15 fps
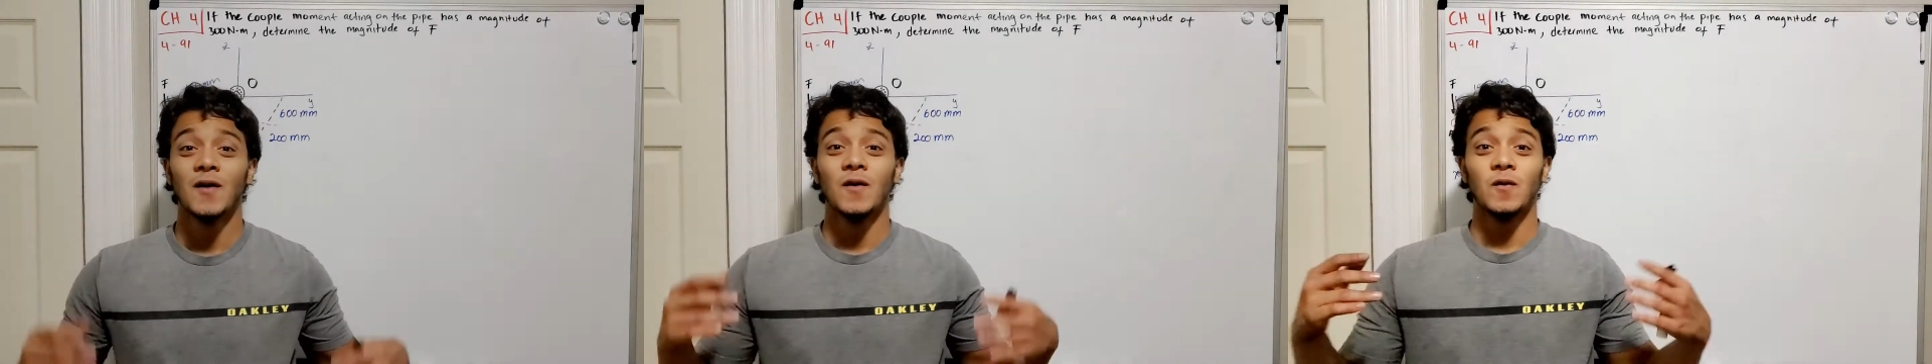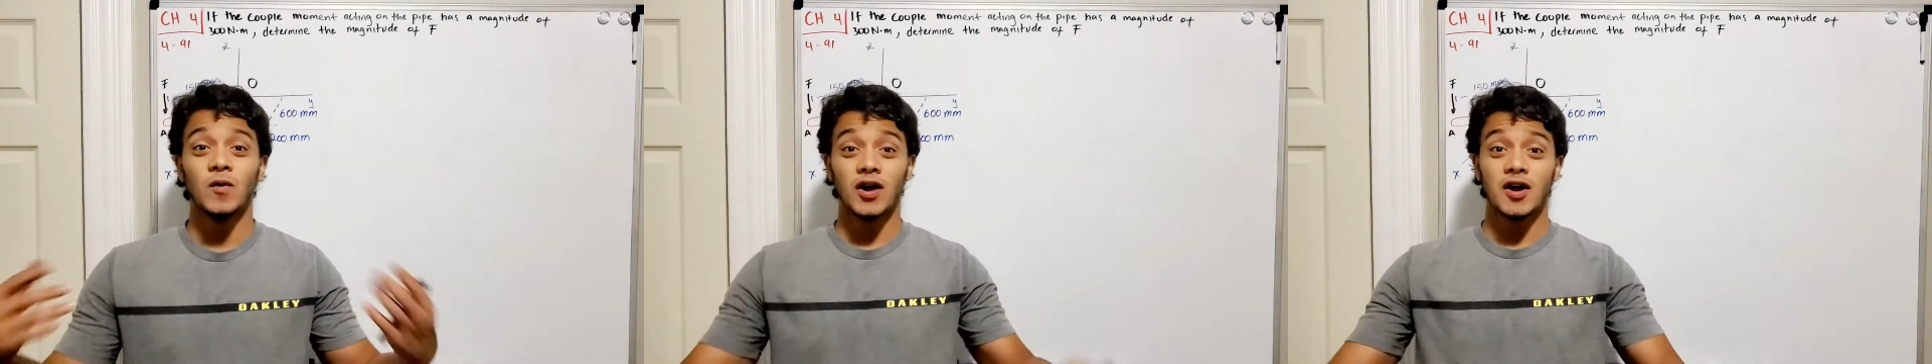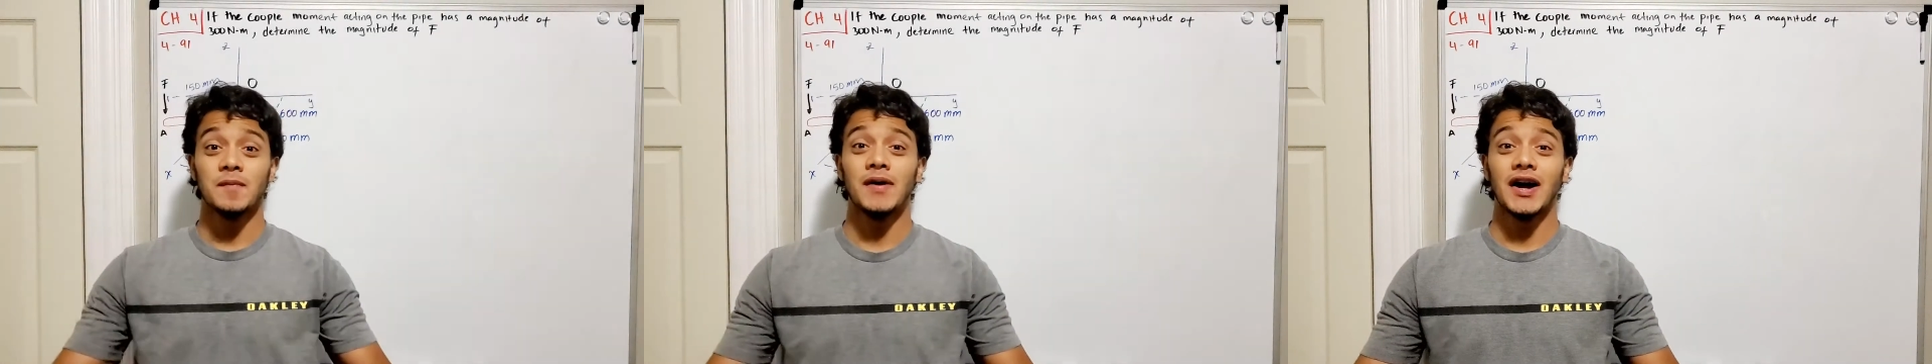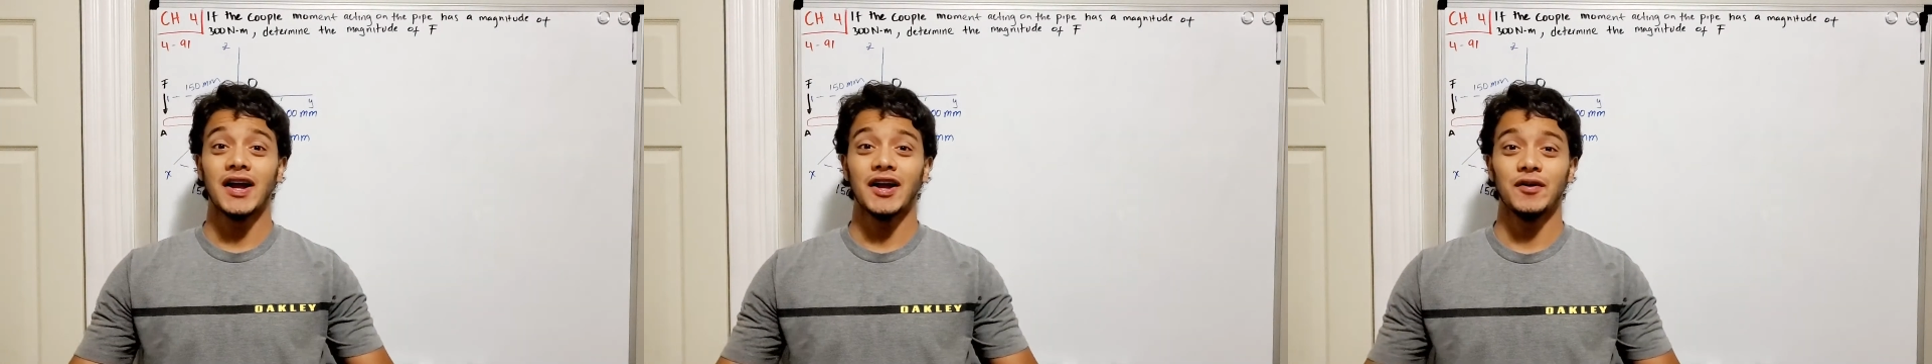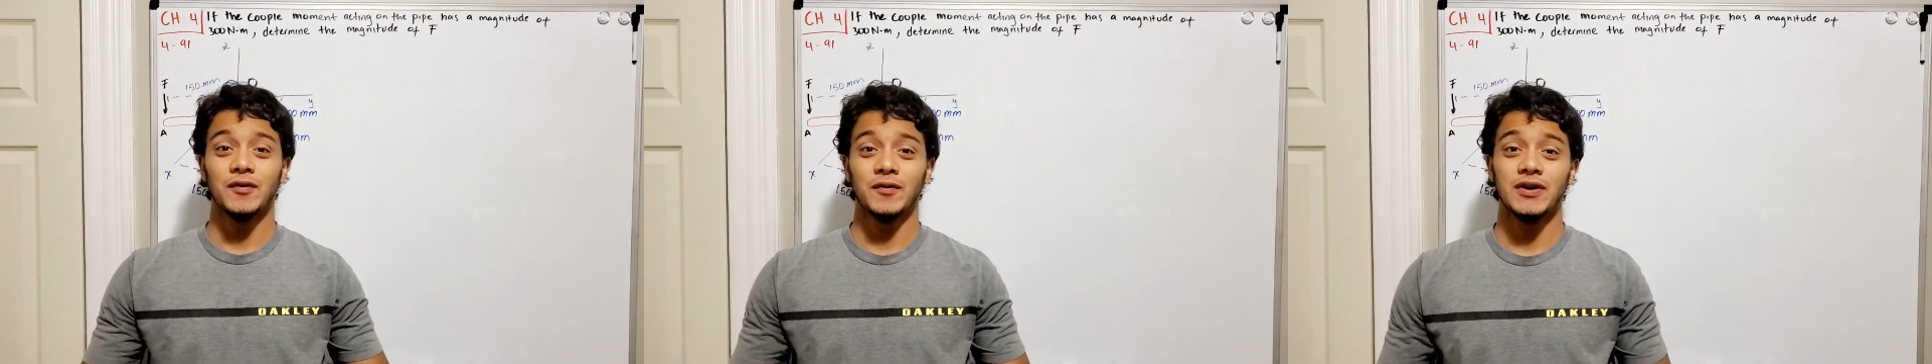Welcome back
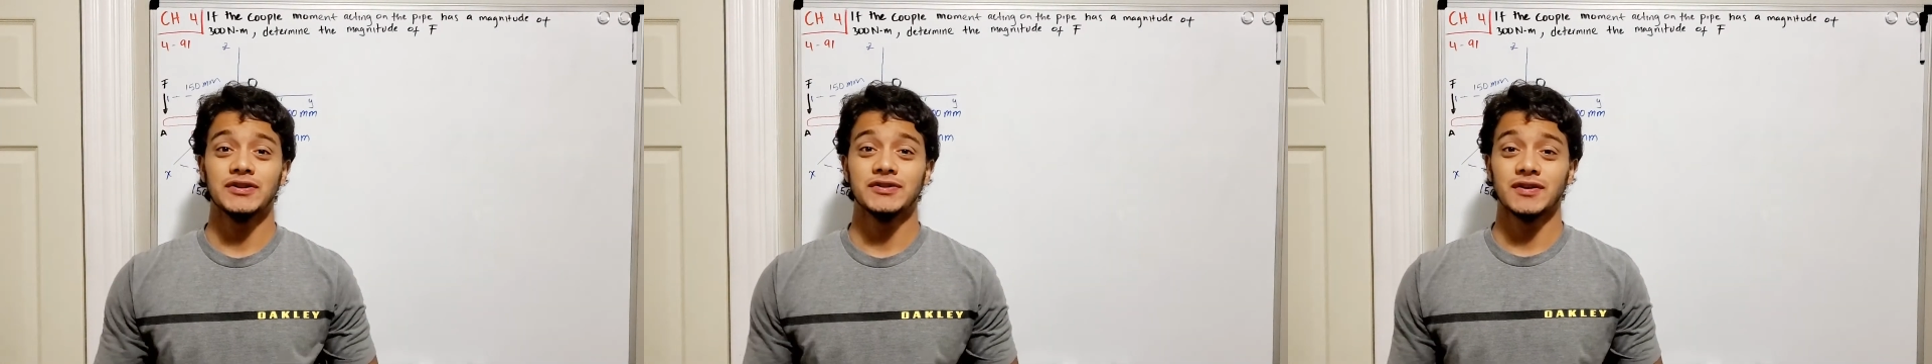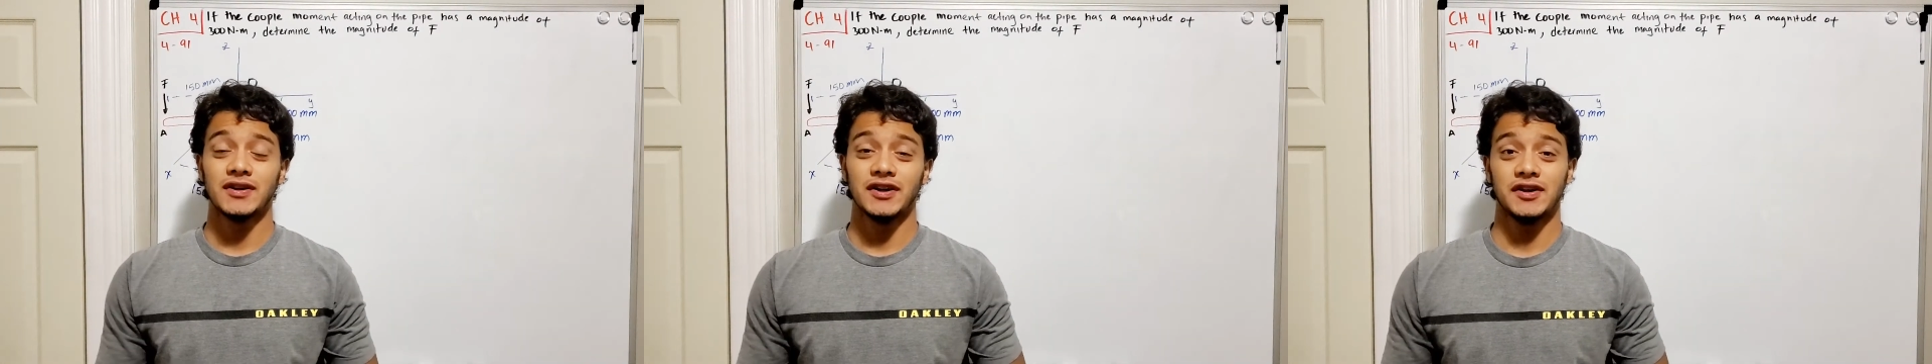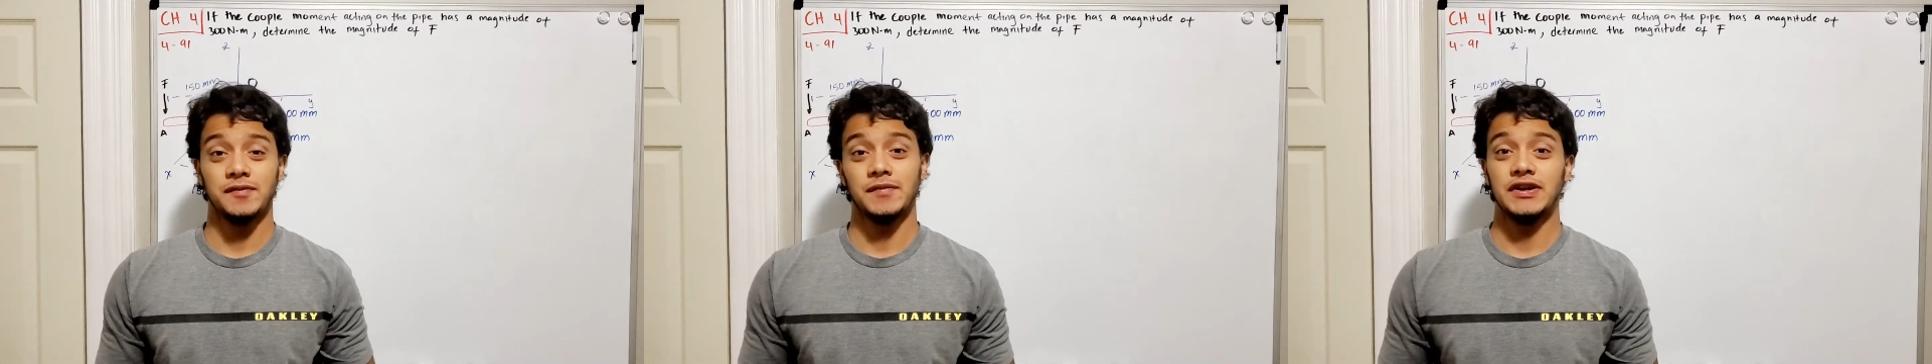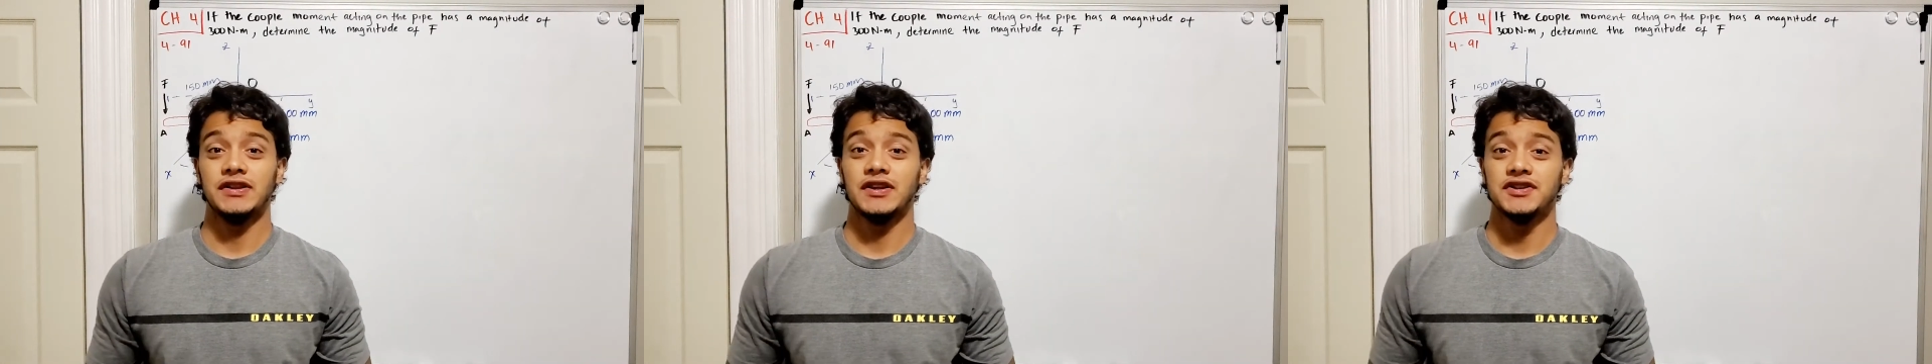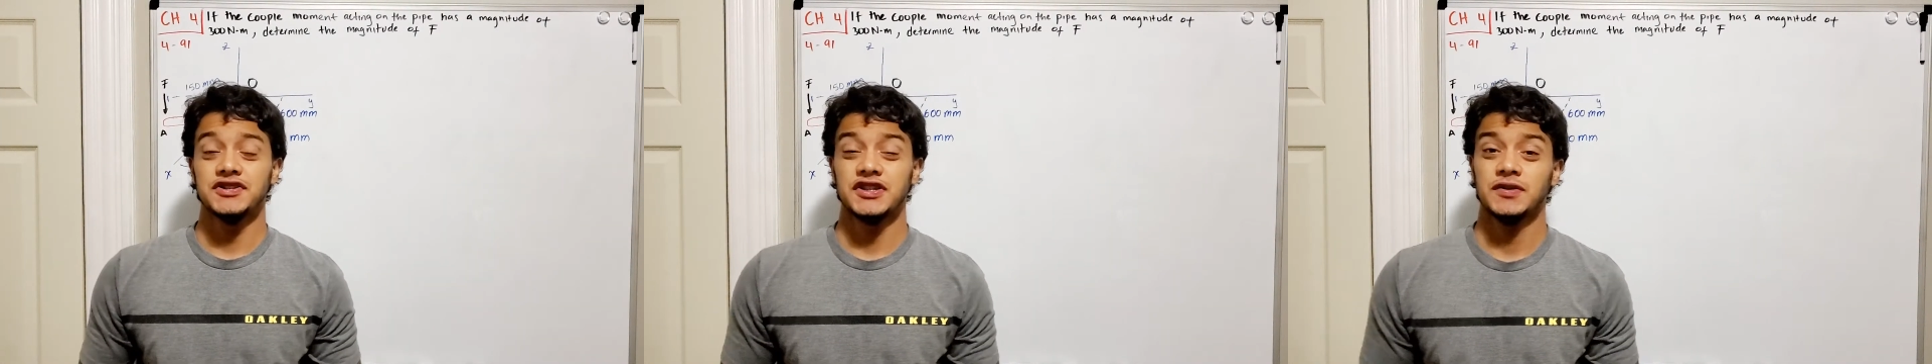everyone to Learning by Teaching.